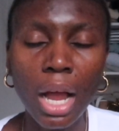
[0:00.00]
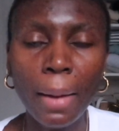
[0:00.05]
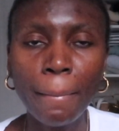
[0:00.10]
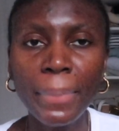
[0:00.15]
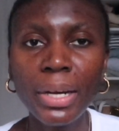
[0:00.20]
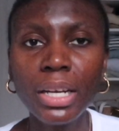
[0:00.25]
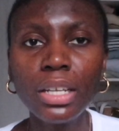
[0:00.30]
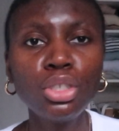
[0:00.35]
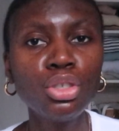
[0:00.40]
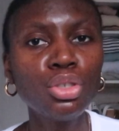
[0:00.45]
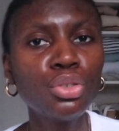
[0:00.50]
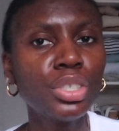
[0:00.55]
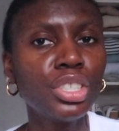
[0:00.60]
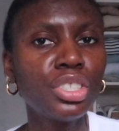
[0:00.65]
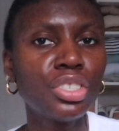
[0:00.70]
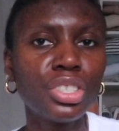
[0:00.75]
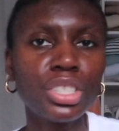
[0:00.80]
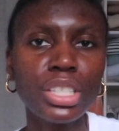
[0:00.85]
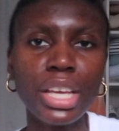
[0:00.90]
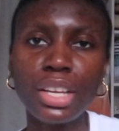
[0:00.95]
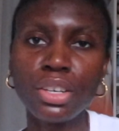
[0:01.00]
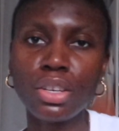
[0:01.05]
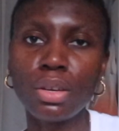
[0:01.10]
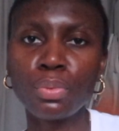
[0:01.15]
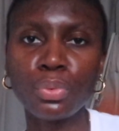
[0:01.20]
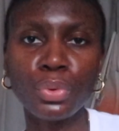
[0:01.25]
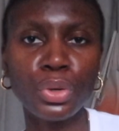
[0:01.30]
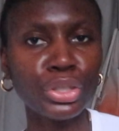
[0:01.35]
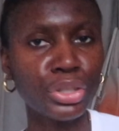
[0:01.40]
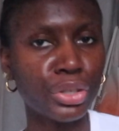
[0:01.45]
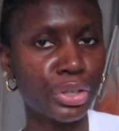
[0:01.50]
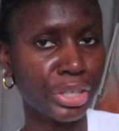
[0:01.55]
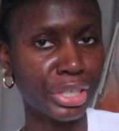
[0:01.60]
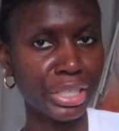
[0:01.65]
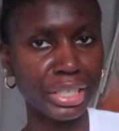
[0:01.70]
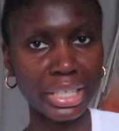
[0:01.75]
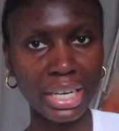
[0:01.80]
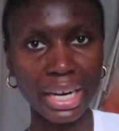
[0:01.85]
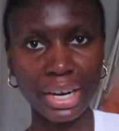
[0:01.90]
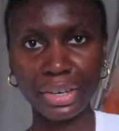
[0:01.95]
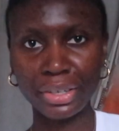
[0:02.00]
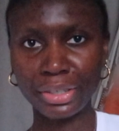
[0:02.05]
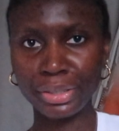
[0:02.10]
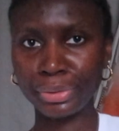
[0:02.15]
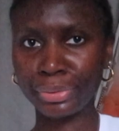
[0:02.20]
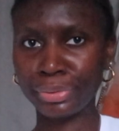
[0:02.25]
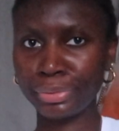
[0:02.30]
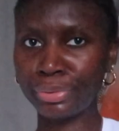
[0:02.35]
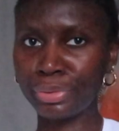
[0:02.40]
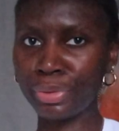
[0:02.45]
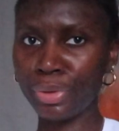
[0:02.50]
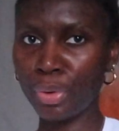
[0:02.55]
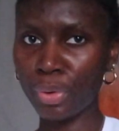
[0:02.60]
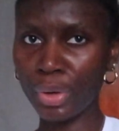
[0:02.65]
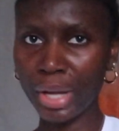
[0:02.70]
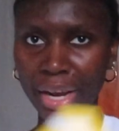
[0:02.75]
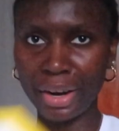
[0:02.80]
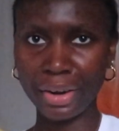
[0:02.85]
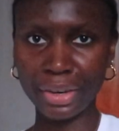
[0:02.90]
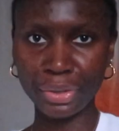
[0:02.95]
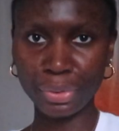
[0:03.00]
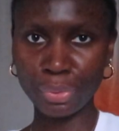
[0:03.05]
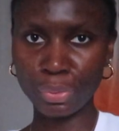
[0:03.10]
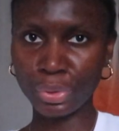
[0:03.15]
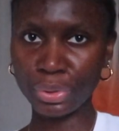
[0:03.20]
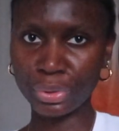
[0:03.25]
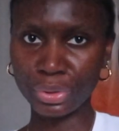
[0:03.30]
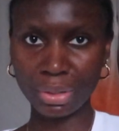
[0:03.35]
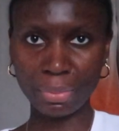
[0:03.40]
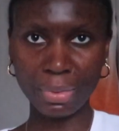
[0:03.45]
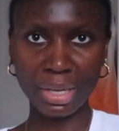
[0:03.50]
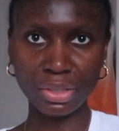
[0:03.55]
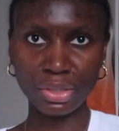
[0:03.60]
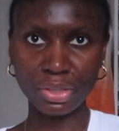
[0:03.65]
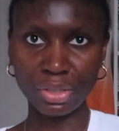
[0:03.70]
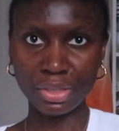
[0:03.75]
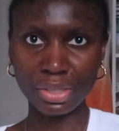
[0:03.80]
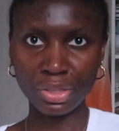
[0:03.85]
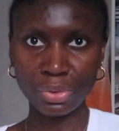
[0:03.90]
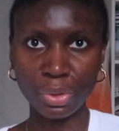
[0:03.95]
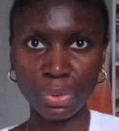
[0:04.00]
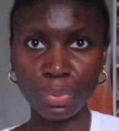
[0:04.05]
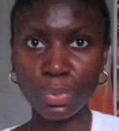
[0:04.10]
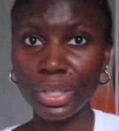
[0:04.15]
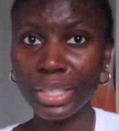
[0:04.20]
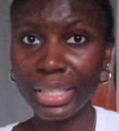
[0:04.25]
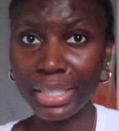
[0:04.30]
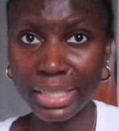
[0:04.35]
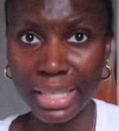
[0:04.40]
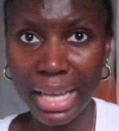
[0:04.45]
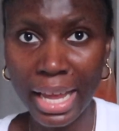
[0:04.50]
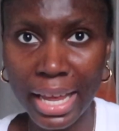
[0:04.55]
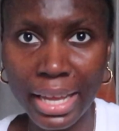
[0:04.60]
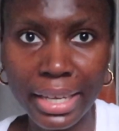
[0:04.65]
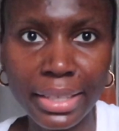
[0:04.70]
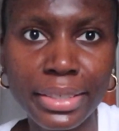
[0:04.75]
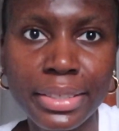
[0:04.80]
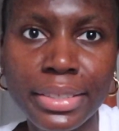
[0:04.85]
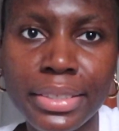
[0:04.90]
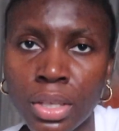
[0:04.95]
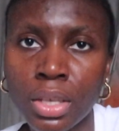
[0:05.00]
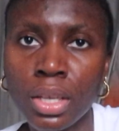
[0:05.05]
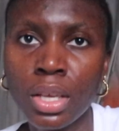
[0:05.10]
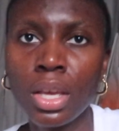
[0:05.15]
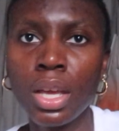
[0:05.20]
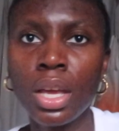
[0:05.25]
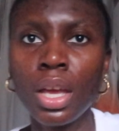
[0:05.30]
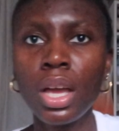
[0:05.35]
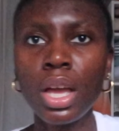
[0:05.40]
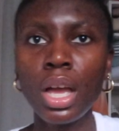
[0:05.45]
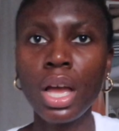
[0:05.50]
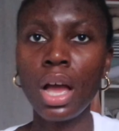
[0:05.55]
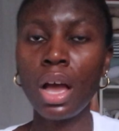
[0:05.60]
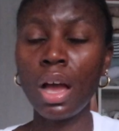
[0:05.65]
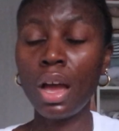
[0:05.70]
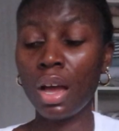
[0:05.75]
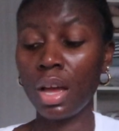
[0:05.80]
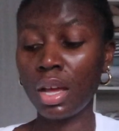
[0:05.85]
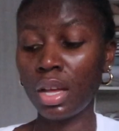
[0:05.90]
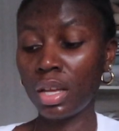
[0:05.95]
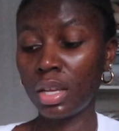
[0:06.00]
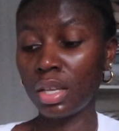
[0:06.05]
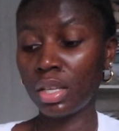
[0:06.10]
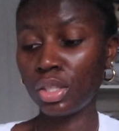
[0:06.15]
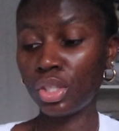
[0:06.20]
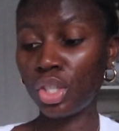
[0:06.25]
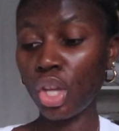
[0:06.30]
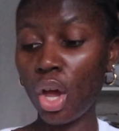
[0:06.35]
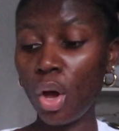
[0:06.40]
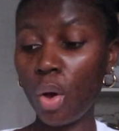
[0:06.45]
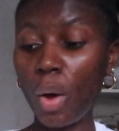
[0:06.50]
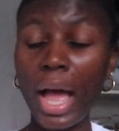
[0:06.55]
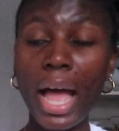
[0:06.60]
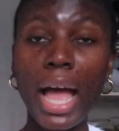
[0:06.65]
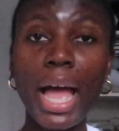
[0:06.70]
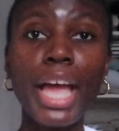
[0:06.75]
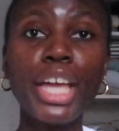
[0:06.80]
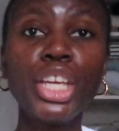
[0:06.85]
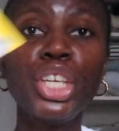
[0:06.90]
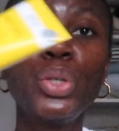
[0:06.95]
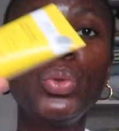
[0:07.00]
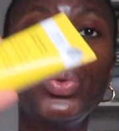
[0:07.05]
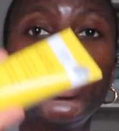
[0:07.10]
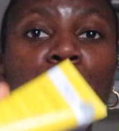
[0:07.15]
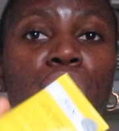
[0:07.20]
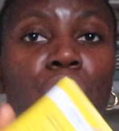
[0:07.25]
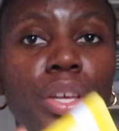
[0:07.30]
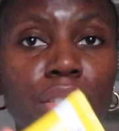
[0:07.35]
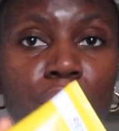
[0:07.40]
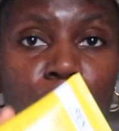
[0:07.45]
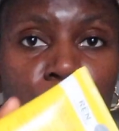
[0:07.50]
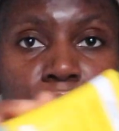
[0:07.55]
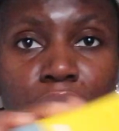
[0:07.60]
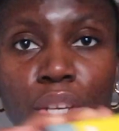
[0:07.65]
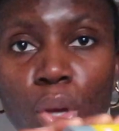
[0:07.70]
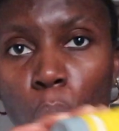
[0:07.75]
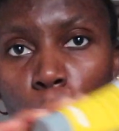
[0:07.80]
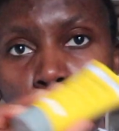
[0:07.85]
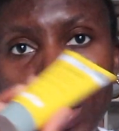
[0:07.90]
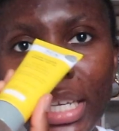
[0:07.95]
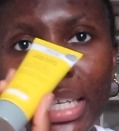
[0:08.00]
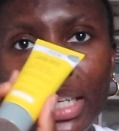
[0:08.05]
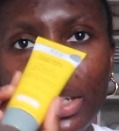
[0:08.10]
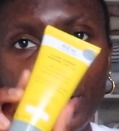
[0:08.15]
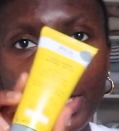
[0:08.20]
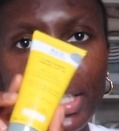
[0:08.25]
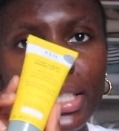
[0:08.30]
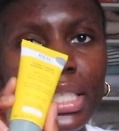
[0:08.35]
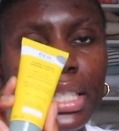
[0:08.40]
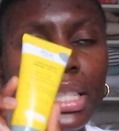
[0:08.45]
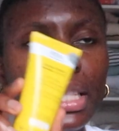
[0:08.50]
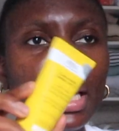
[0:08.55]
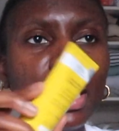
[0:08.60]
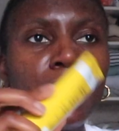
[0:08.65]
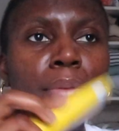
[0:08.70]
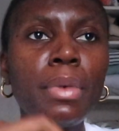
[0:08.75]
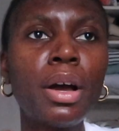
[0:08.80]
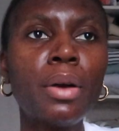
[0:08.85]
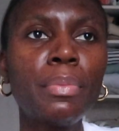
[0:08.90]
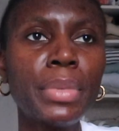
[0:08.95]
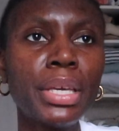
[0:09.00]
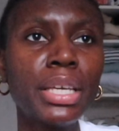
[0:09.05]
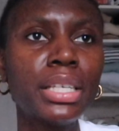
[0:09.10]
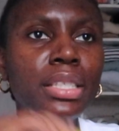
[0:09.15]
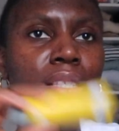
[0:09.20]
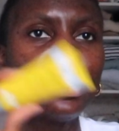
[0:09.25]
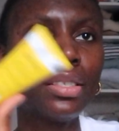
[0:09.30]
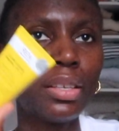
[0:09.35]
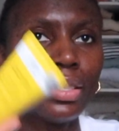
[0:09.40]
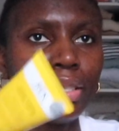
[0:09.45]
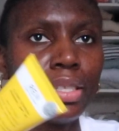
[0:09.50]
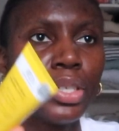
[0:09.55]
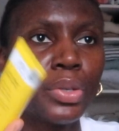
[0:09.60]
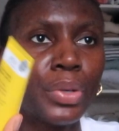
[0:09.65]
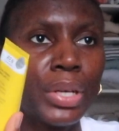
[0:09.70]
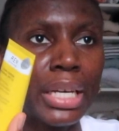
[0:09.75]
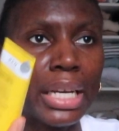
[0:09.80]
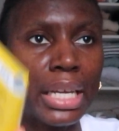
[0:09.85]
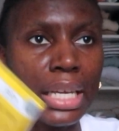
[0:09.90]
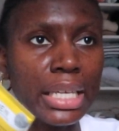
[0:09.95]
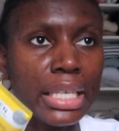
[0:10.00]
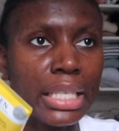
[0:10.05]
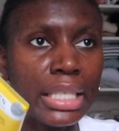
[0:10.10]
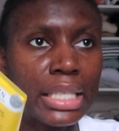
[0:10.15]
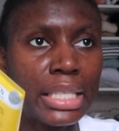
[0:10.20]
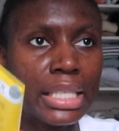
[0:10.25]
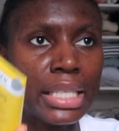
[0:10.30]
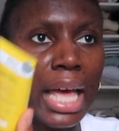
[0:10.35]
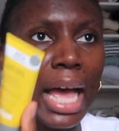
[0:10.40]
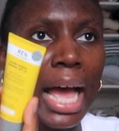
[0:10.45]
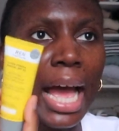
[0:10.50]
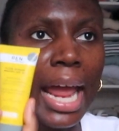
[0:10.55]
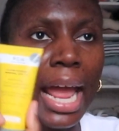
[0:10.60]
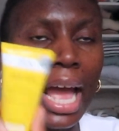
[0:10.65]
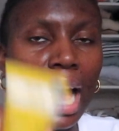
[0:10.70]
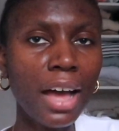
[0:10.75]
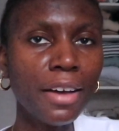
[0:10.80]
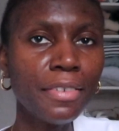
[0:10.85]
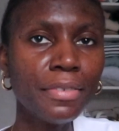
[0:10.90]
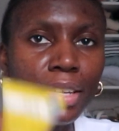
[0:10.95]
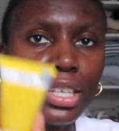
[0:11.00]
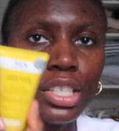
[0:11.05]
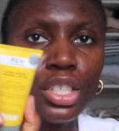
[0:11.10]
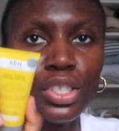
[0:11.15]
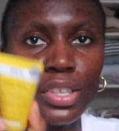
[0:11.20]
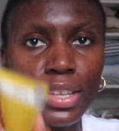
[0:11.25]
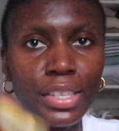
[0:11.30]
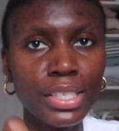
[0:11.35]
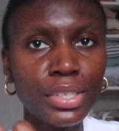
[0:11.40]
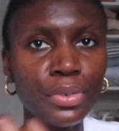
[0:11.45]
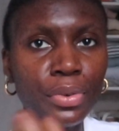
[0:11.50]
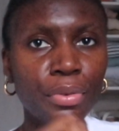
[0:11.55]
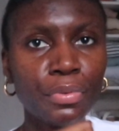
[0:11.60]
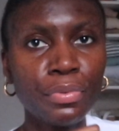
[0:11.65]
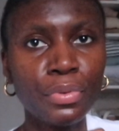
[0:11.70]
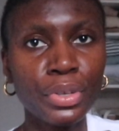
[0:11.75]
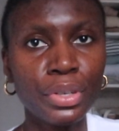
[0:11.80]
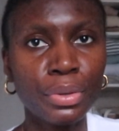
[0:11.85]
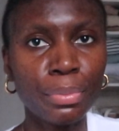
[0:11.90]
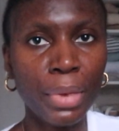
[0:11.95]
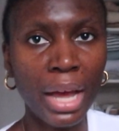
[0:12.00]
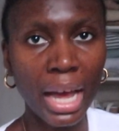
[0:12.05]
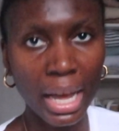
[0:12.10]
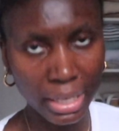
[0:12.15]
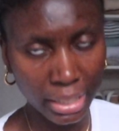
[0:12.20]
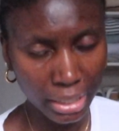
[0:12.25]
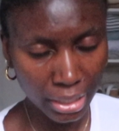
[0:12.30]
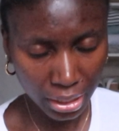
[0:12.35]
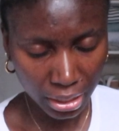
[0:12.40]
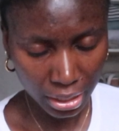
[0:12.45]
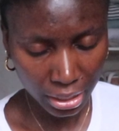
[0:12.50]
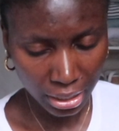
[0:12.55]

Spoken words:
But they usually just end up raw dogging the air, no care in the world about sunscreen. What is that? So I use sunscreen. The only crazy thing about me and sunscreen is I have a sunscreen for the body,